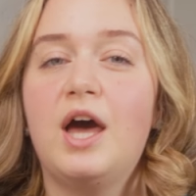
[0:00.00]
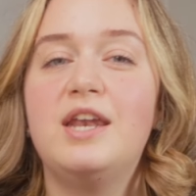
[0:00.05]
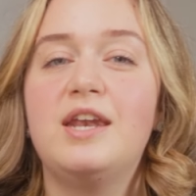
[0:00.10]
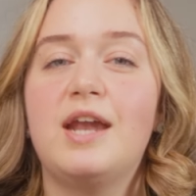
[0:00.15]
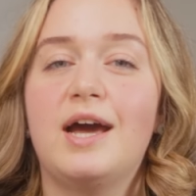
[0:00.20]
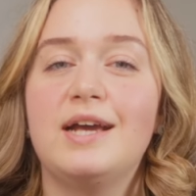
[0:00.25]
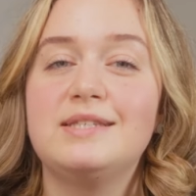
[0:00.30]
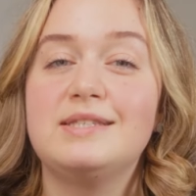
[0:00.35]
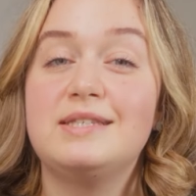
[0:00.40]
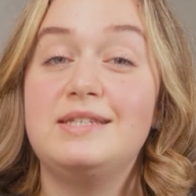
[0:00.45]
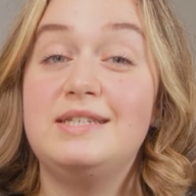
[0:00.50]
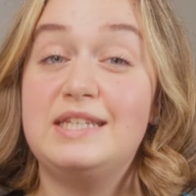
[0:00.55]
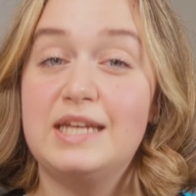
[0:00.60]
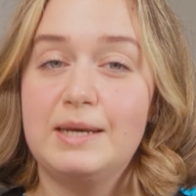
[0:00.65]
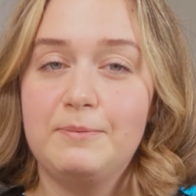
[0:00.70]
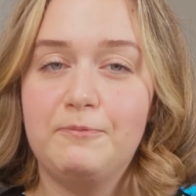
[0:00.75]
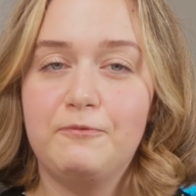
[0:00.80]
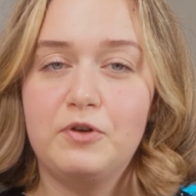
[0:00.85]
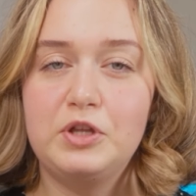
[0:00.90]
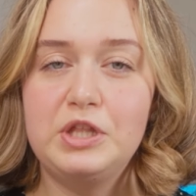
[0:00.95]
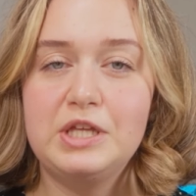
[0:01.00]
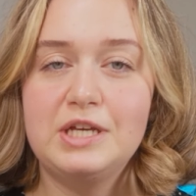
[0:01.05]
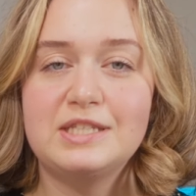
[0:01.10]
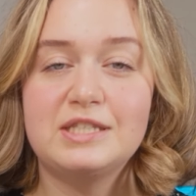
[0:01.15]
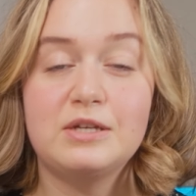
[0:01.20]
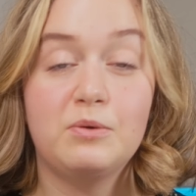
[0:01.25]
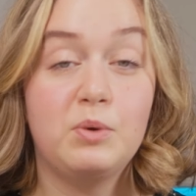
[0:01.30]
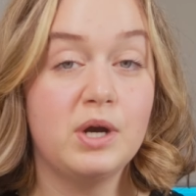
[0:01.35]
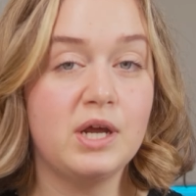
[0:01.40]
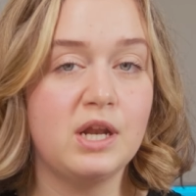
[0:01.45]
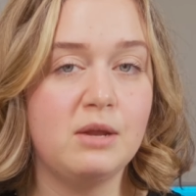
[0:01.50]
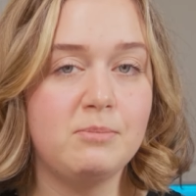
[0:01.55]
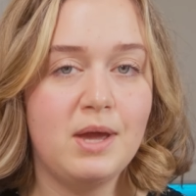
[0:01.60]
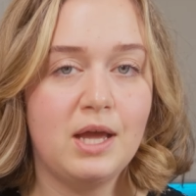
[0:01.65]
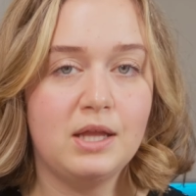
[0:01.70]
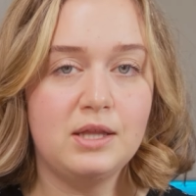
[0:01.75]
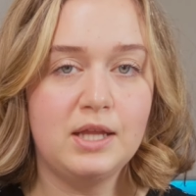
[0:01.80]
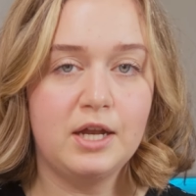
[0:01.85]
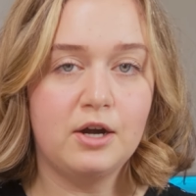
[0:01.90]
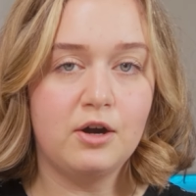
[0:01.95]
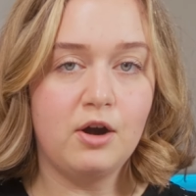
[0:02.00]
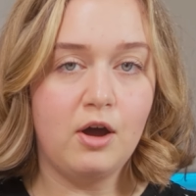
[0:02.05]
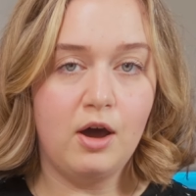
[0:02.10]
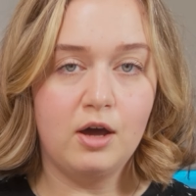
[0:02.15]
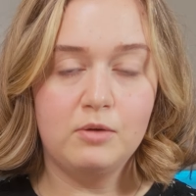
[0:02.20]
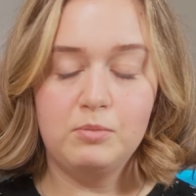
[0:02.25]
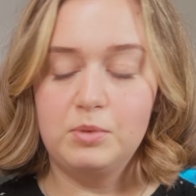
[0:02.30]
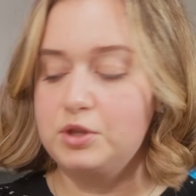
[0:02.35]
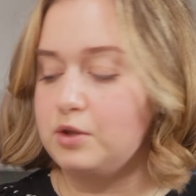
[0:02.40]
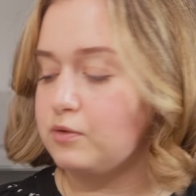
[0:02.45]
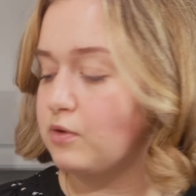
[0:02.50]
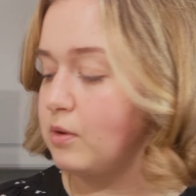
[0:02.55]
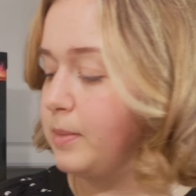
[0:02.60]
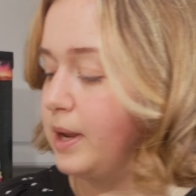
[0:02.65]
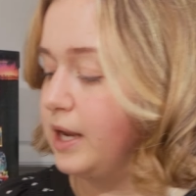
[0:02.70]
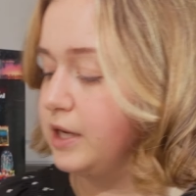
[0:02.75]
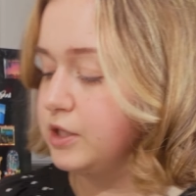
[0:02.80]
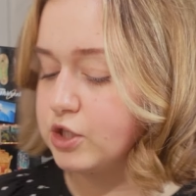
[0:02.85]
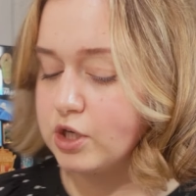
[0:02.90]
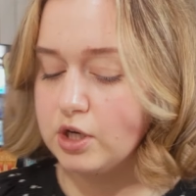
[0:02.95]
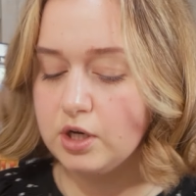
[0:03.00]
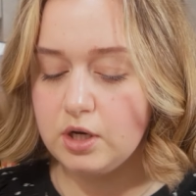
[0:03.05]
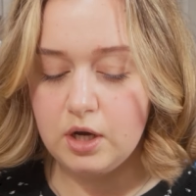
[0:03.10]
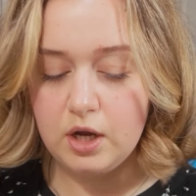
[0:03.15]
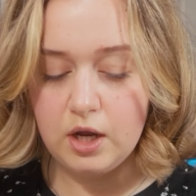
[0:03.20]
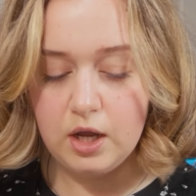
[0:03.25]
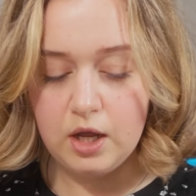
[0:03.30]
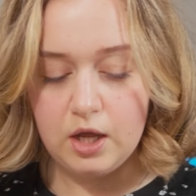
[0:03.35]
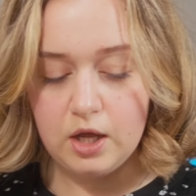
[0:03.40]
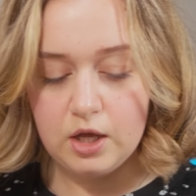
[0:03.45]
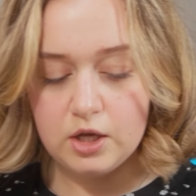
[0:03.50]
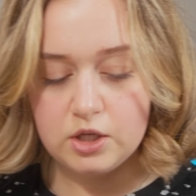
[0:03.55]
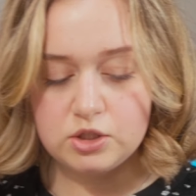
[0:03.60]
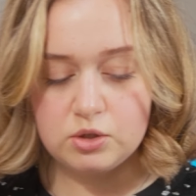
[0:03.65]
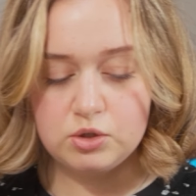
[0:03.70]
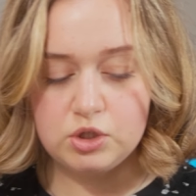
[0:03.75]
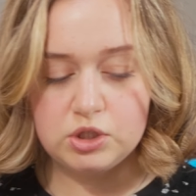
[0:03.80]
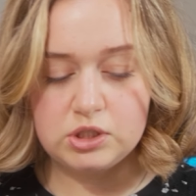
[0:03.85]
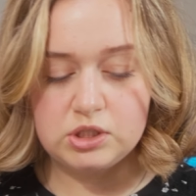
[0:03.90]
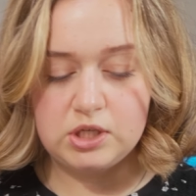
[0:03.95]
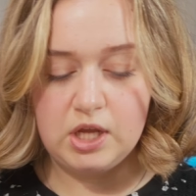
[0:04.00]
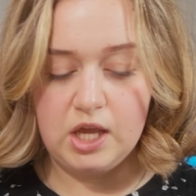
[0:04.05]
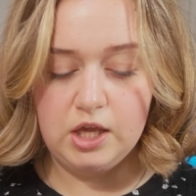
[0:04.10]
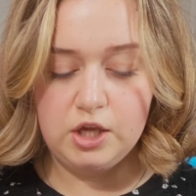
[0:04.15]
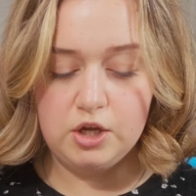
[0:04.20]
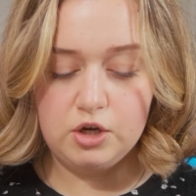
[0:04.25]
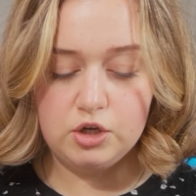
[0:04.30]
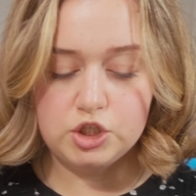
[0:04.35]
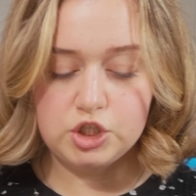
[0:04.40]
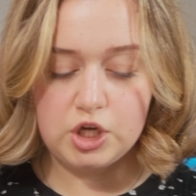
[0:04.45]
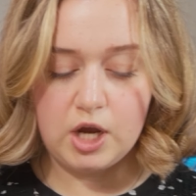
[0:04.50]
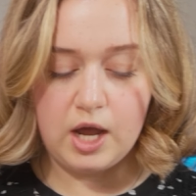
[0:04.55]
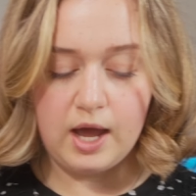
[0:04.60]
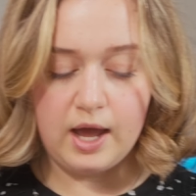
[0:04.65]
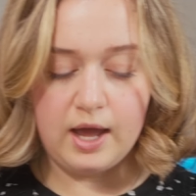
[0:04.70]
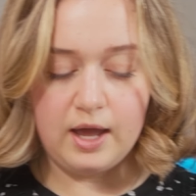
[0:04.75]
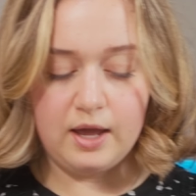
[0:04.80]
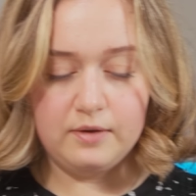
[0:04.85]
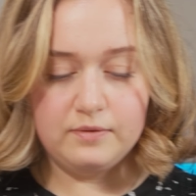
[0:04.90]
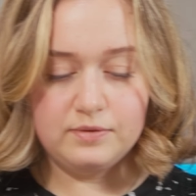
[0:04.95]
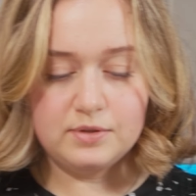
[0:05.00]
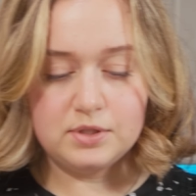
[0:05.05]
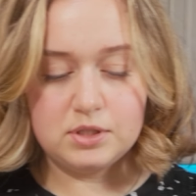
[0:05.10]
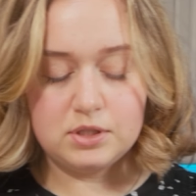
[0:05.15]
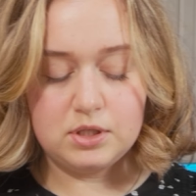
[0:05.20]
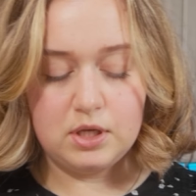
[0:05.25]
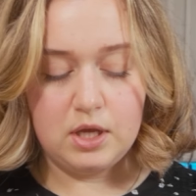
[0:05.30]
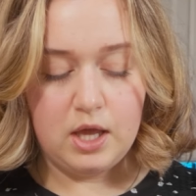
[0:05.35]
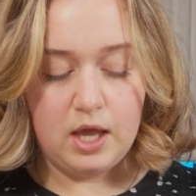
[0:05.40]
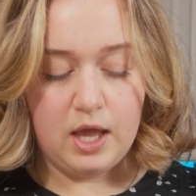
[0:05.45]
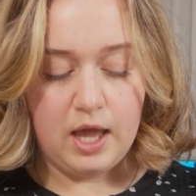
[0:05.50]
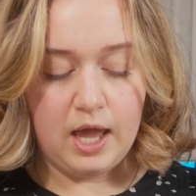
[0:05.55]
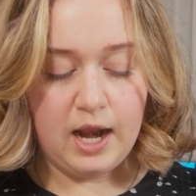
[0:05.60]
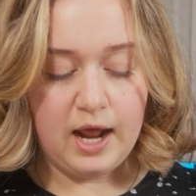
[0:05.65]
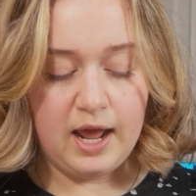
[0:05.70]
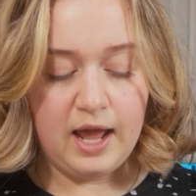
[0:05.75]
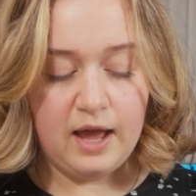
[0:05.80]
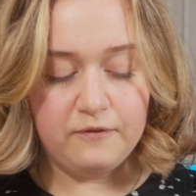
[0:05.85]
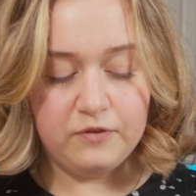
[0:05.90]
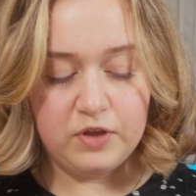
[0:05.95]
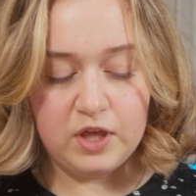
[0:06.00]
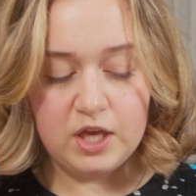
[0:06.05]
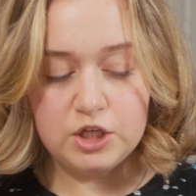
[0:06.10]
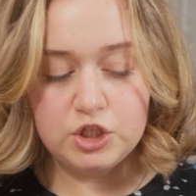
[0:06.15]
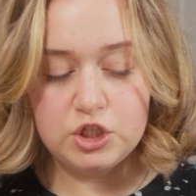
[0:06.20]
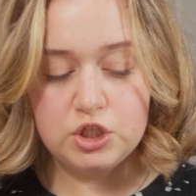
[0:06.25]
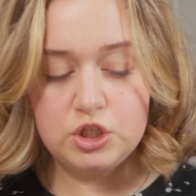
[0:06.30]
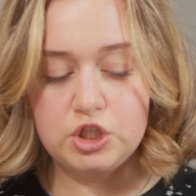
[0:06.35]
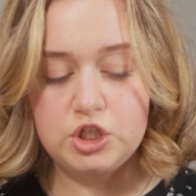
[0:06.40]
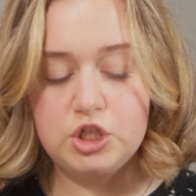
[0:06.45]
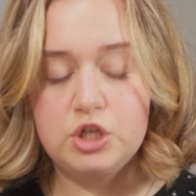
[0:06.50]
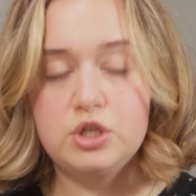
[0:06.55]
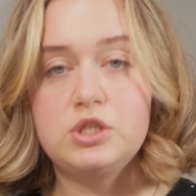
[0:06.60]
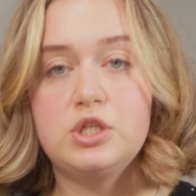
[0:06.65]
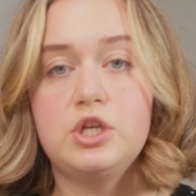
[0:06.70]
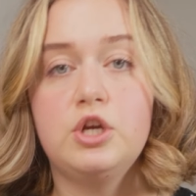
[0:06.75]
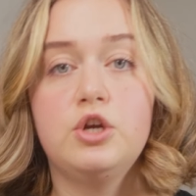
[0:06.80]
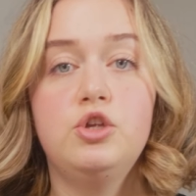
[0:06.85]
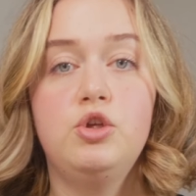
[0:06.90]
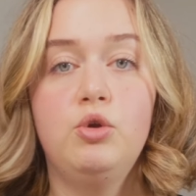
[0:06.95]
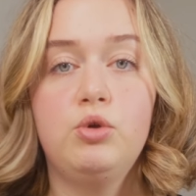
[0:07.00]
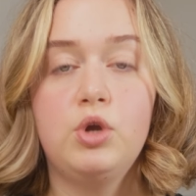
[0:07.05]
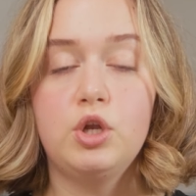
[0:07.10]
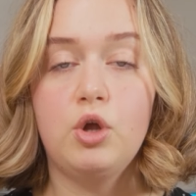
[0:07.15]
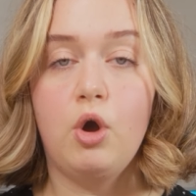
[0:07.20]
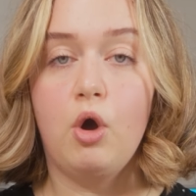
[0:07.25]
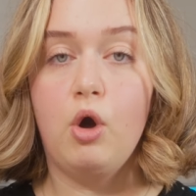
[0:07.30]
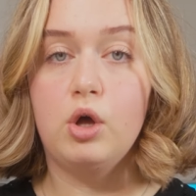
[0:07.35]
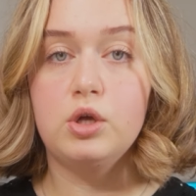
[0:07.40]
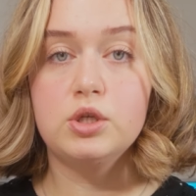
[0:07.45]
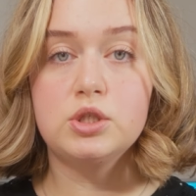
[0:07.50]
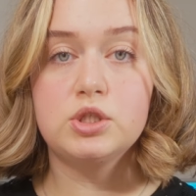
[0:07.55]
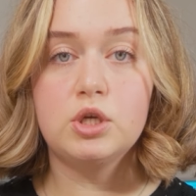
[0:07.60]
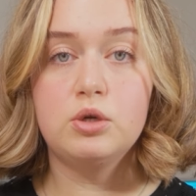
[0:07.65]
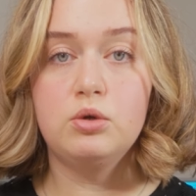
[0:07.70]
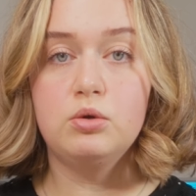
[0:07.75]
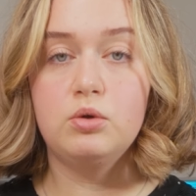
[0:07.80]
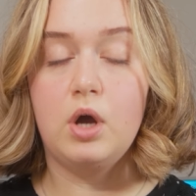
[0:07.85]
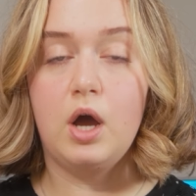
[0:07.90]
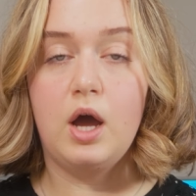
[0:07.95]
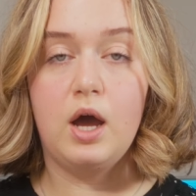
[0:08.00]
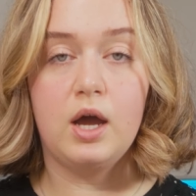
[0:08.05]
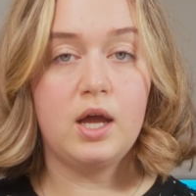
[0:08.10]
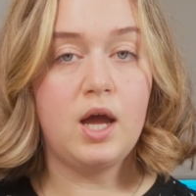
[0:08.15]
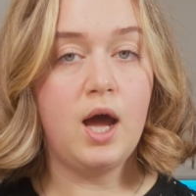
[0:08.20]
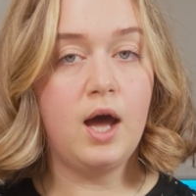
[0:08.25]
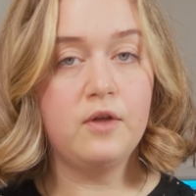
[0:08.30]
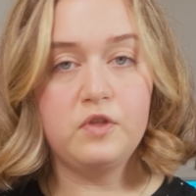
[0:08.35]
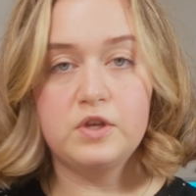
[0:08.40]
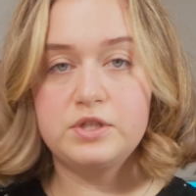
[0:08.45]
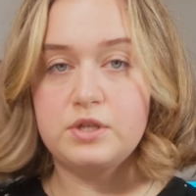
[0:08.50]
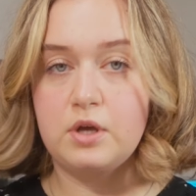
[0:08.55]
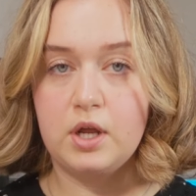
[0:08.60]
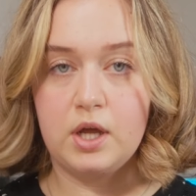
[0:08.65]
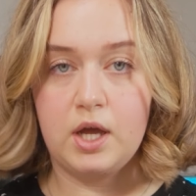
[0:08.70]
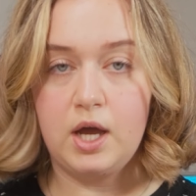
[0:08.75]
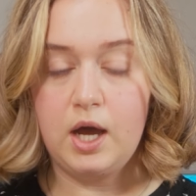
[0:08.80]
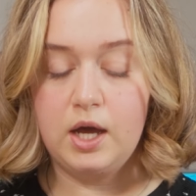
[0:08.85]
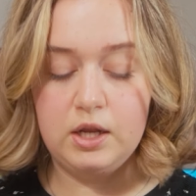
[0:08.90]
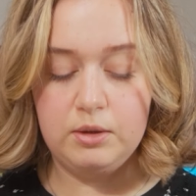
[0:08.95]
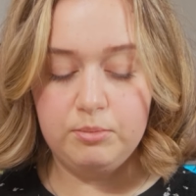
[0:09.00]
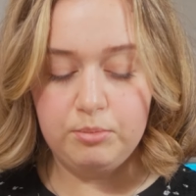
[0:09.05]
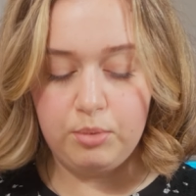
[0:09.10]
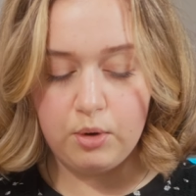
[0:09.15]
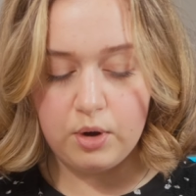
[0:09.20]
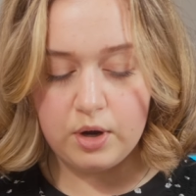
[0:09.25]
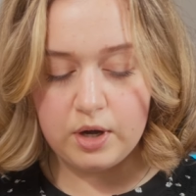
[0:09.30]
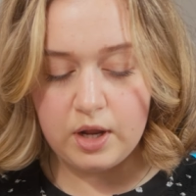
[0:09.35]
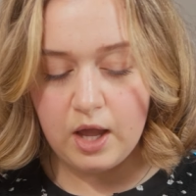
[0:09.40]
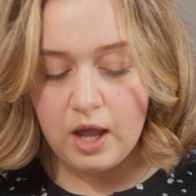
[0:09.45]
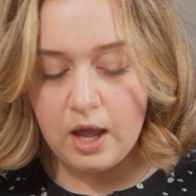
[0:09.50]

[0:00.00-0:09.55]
a nice dip for this that we're gonna make later on with the remainder. So just take your chives, and I have kitchen shears here. You can also cut this on a cutting board,